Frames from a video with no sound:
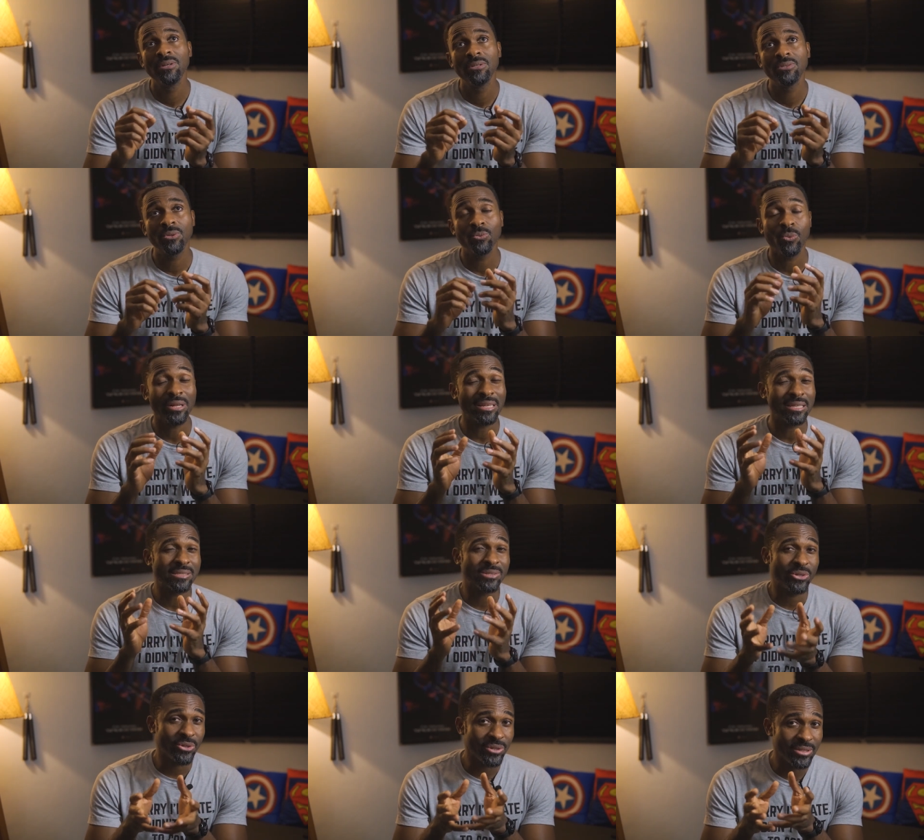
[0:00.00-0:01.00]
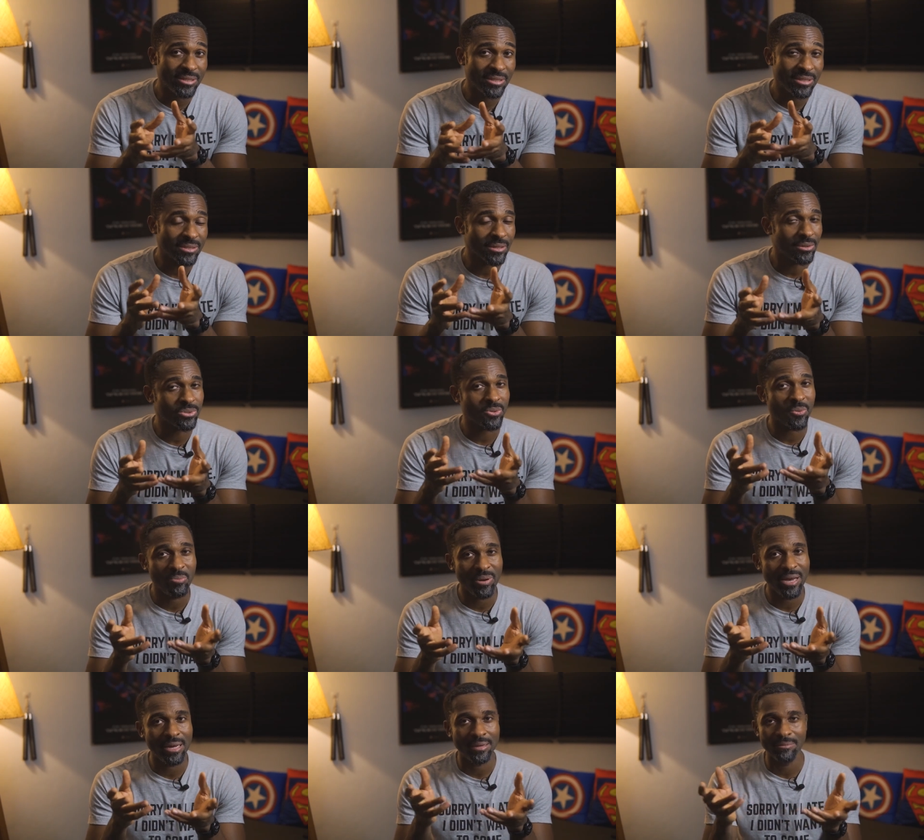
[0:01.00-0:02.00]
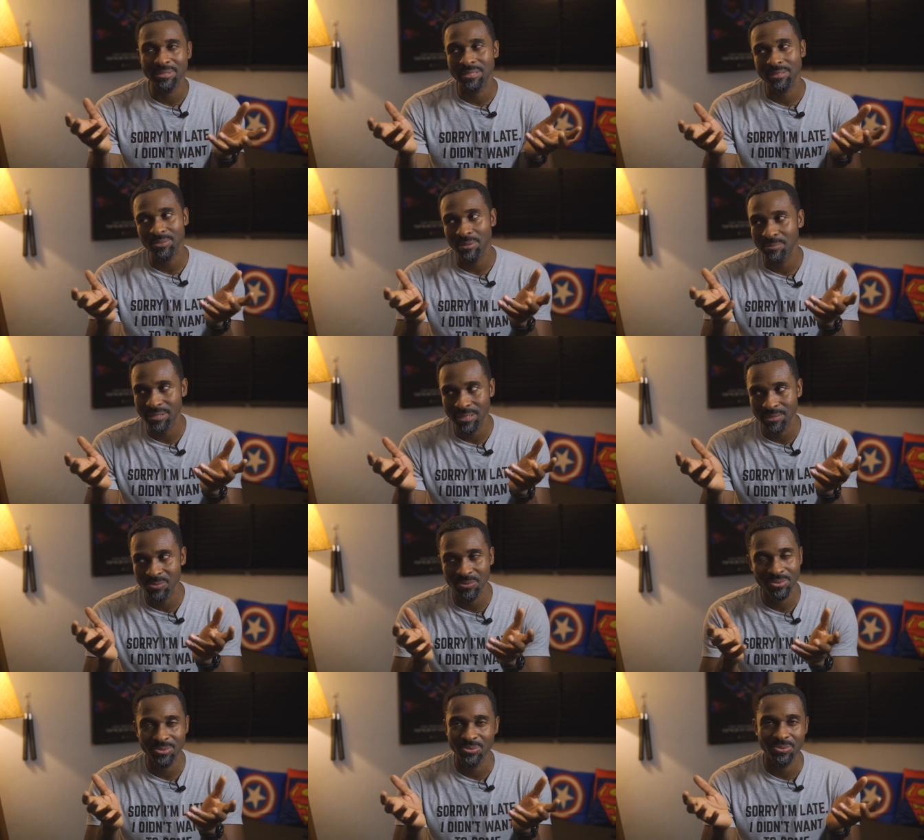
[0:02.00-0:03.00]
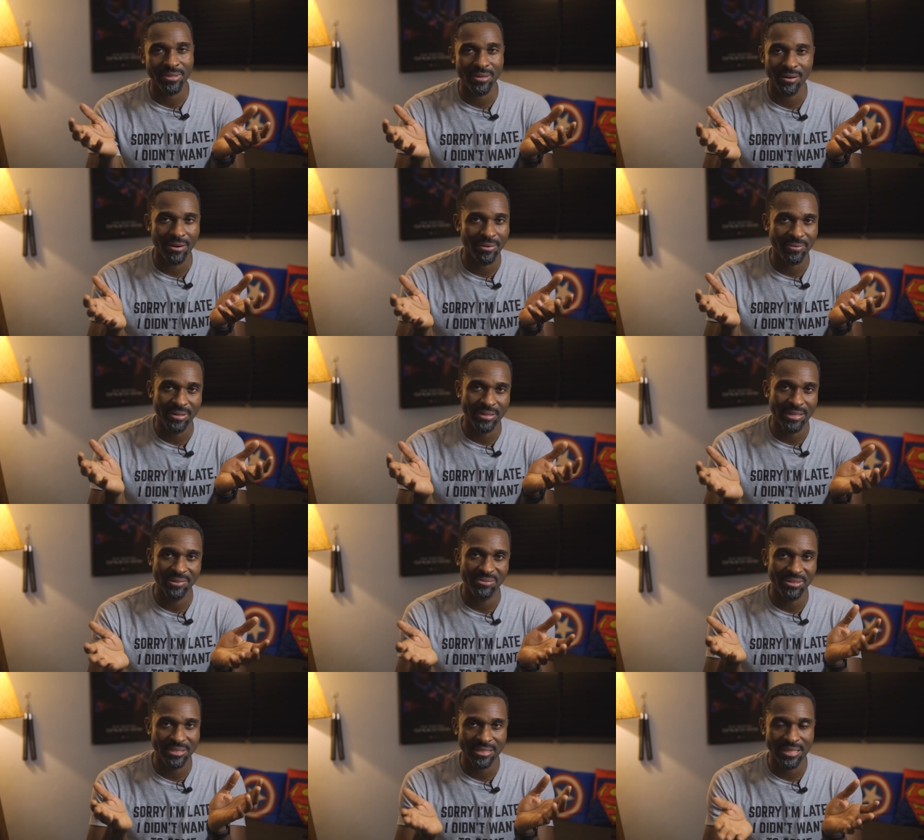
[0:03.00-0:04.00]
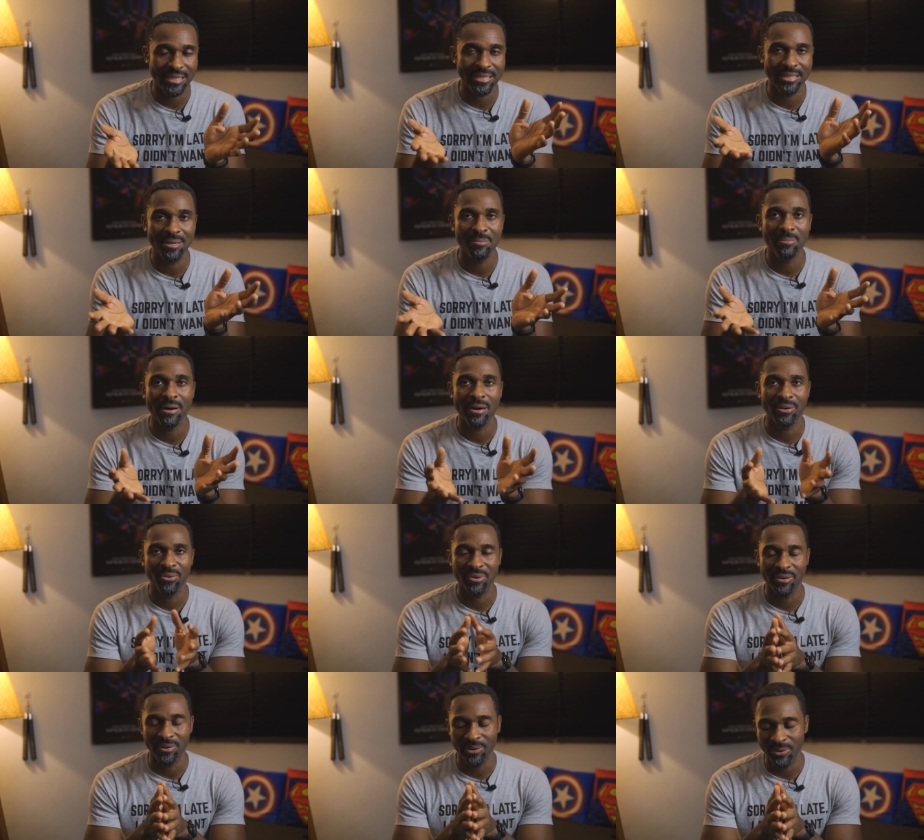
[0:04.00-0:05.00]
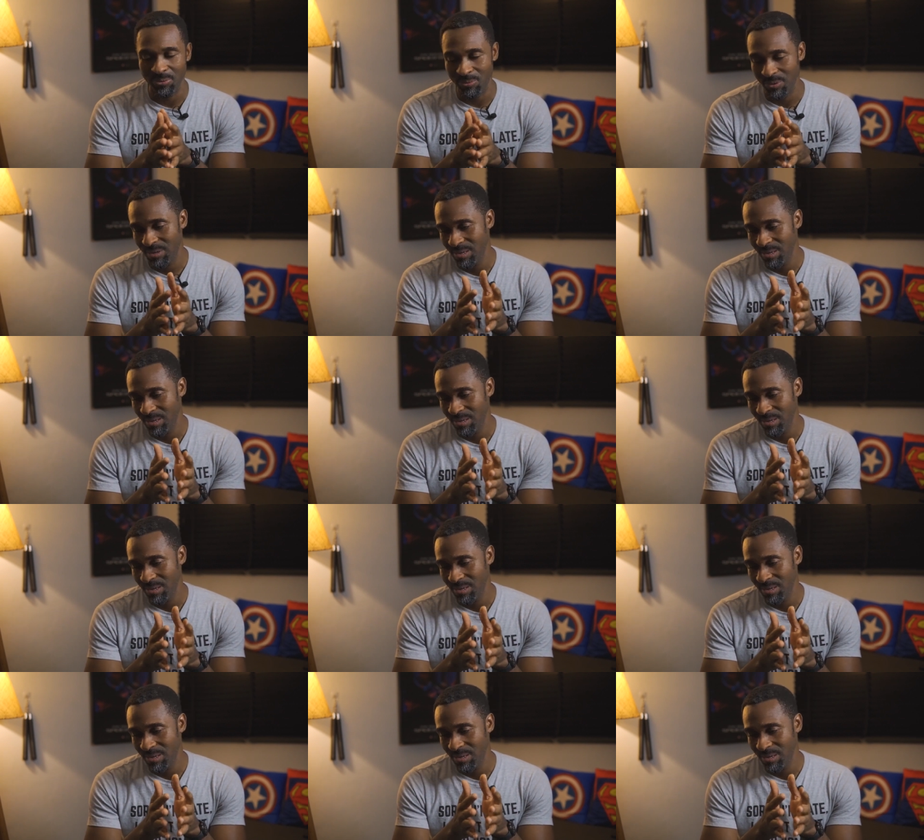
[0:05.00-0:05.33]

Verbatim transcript: So while that's good, it's also bad. Besides, besides, wants to know their heart rate every second. How paranoid are you?